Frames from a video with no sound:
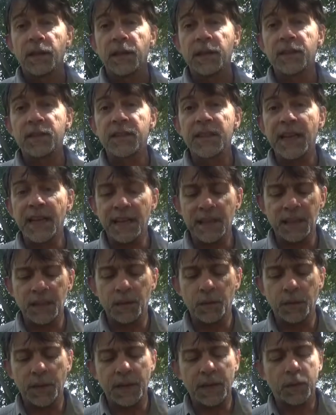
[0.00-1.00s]
exactly
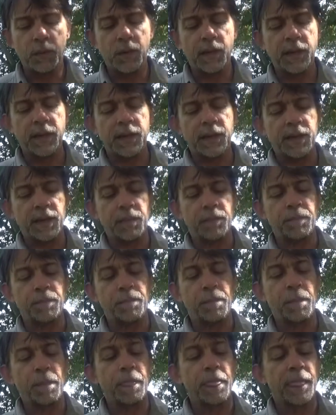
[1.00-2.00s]
the way I wanted it.
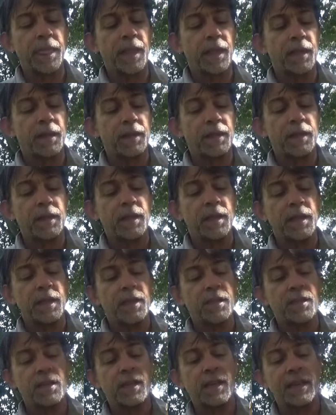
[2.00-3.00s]

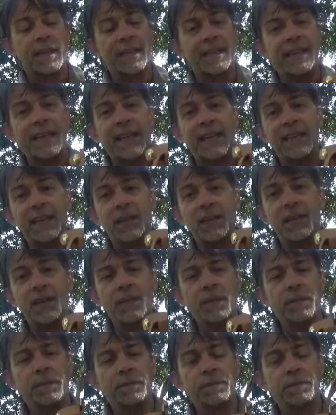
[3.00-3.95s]
It's got a dangler,